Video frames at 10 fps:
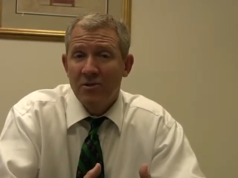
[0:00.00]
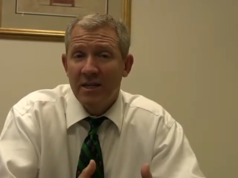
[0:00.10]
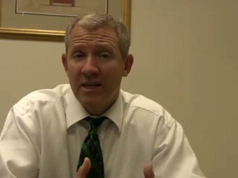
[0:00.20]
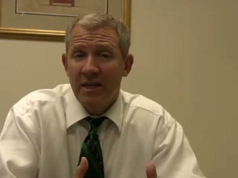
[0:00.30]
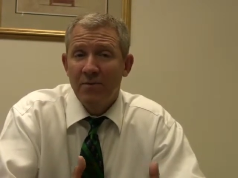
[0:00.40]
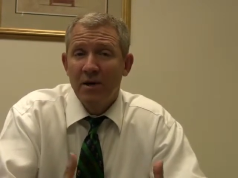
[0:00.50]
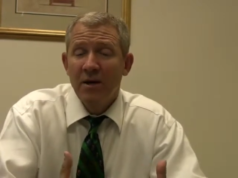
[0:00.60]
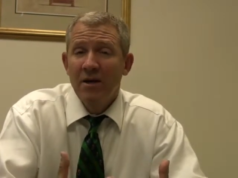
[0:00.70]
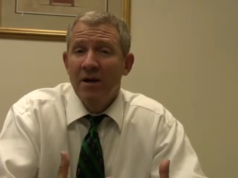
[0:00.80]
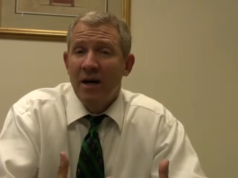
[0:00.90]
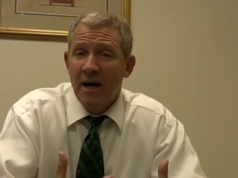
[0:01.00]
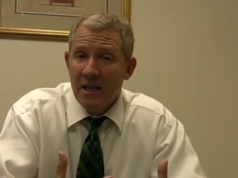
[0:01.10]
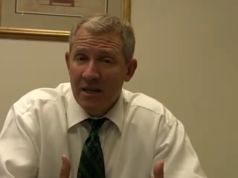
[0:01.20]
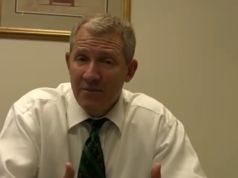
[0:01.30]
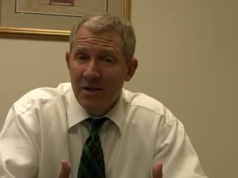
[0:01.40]
you to keep a
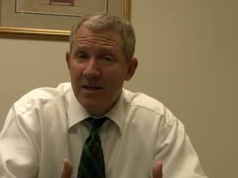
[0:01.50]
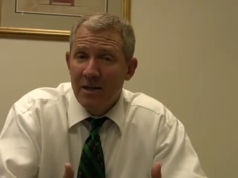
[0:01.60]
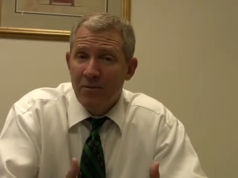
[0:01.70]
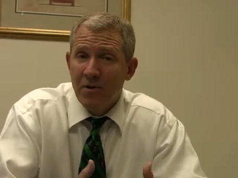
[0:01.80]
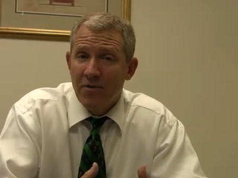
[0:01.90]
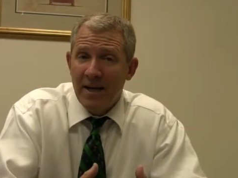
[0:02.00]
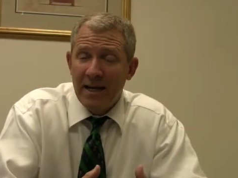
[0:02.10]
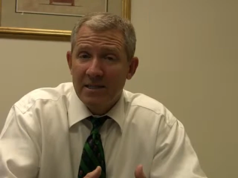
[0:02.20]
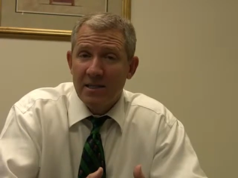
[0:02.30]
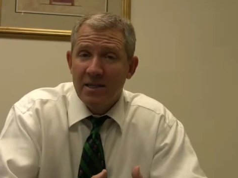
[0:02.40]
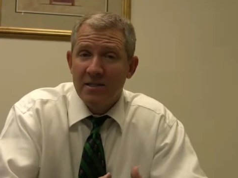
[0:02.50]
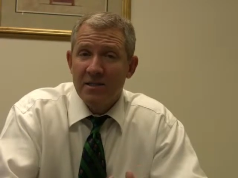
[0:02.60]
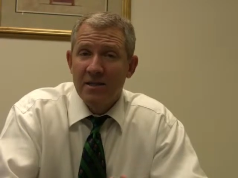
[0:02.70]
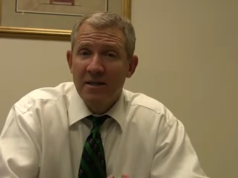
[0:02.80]
limited number of assets,